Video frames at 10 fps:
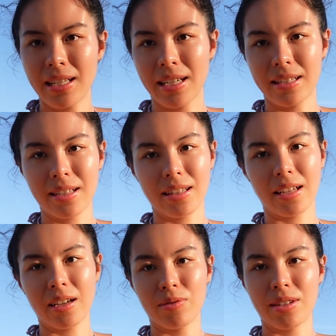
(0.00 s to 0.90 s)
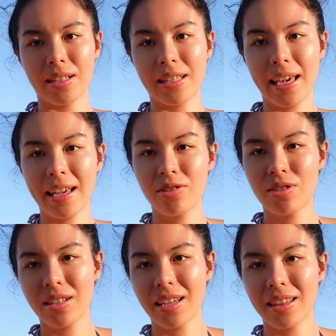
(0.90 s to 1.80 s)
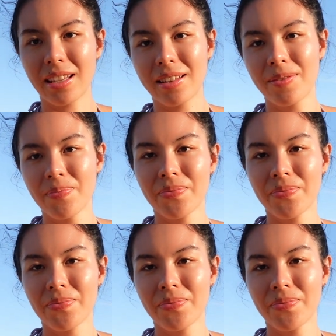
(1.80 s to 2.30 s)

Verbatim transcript: And I said that I was engaged. And then